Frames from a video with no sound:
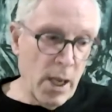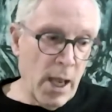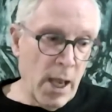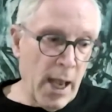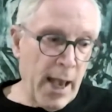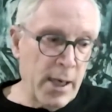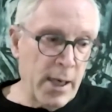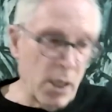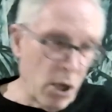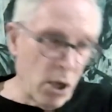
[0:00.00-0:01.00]
And a
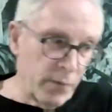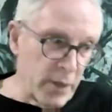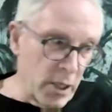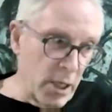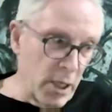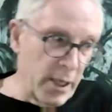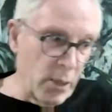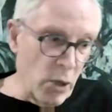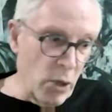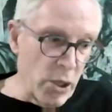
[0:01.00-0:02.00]
lot of the earlier
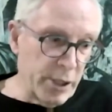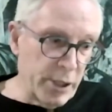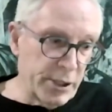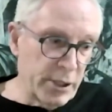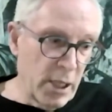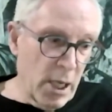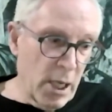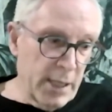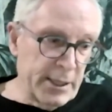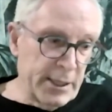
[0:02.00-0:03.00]
works
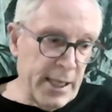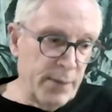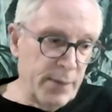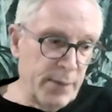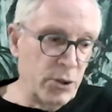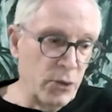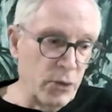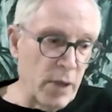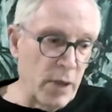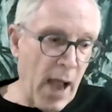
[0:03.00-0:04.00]
seem
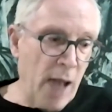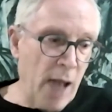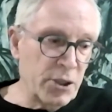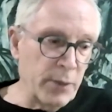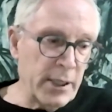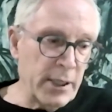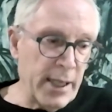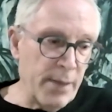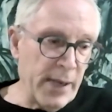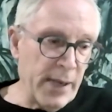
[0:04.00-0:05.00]
to ultimately
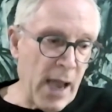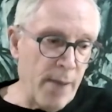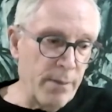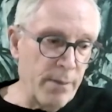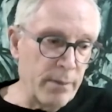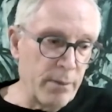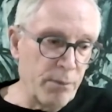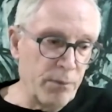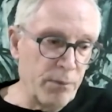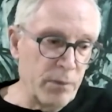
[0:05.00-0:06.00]
become
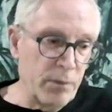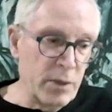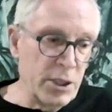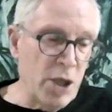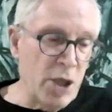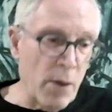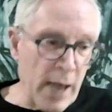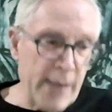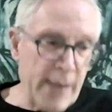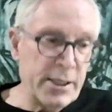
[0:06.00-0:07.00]

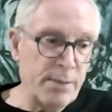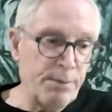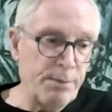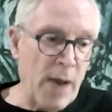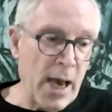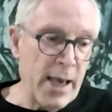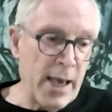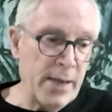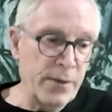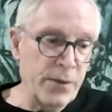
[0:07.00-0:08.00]
dominated
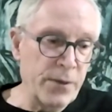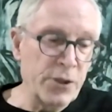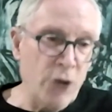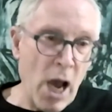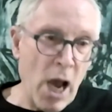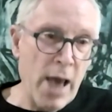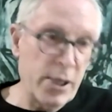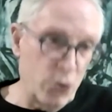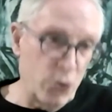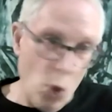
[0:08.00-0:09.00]
by the dry
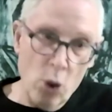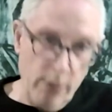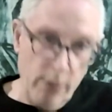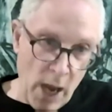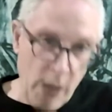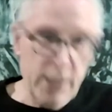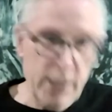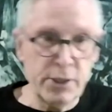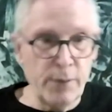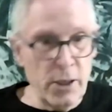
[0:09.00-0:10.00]
drawn mark as
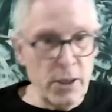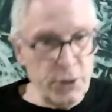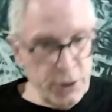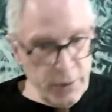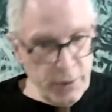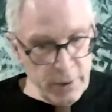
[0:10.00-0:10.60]
opposed to the,